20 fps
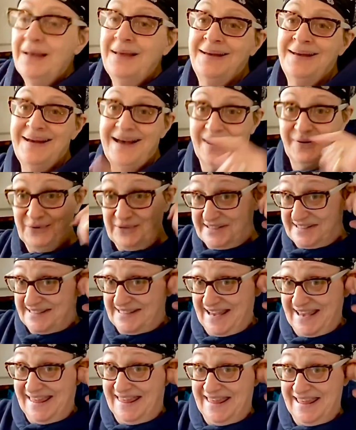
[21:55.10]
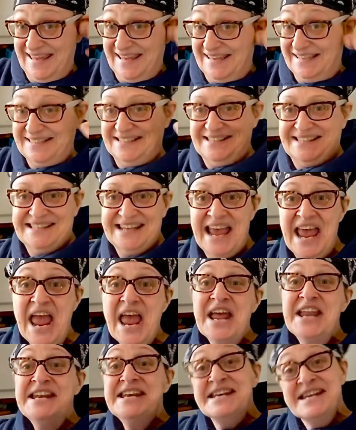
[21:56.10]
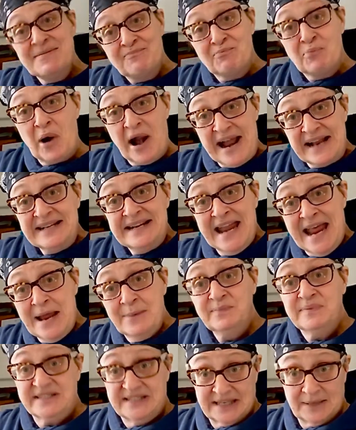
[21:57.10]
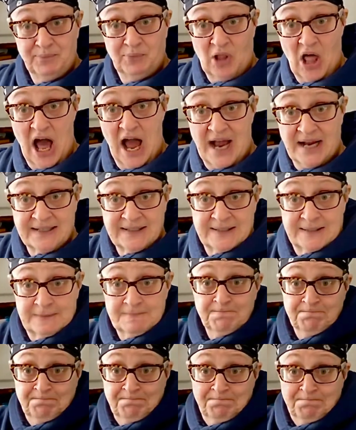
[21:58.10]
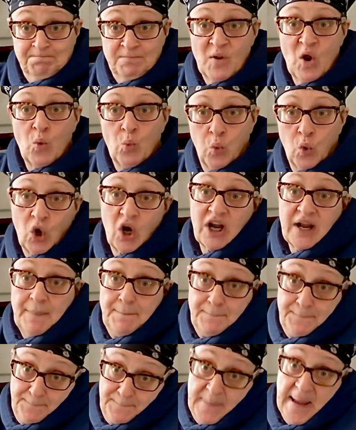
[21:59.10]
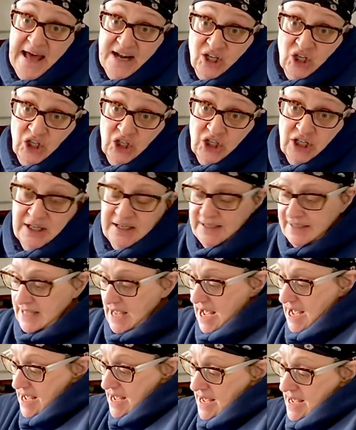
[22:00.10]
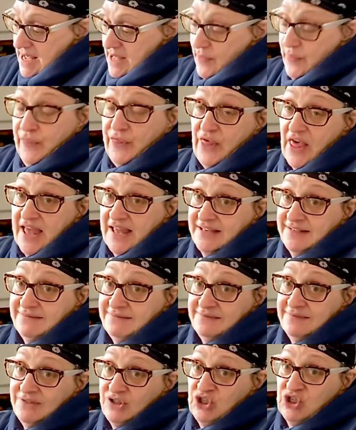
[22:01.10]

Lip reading: I will say, brand name Ziplocs work better than